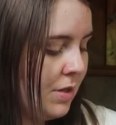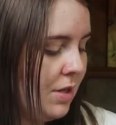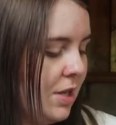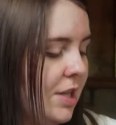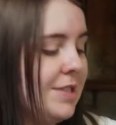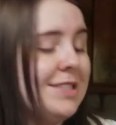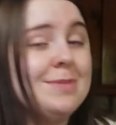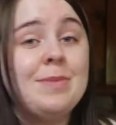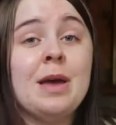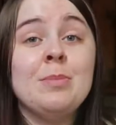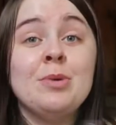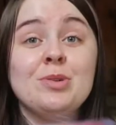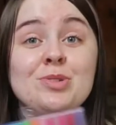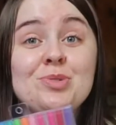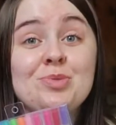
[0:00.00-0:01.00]
Now this is my
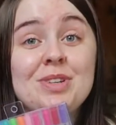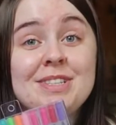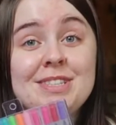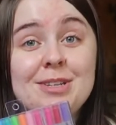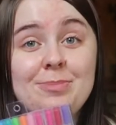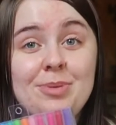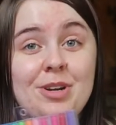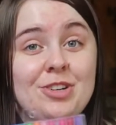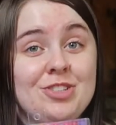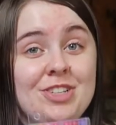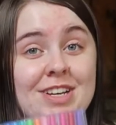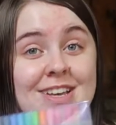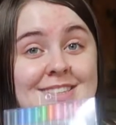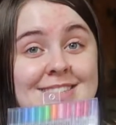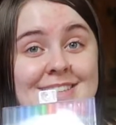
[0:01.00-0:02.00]
most recent
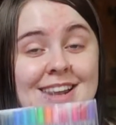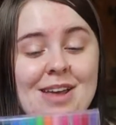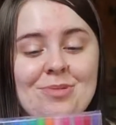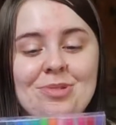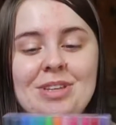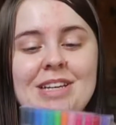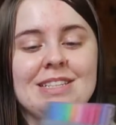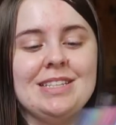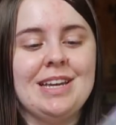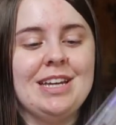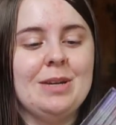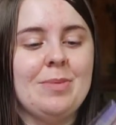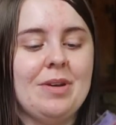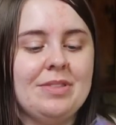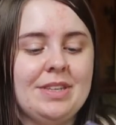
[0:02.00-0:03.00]
purchase, and I'm really
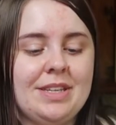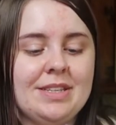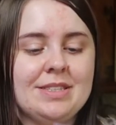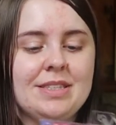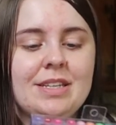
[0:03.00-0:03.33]
excited about these.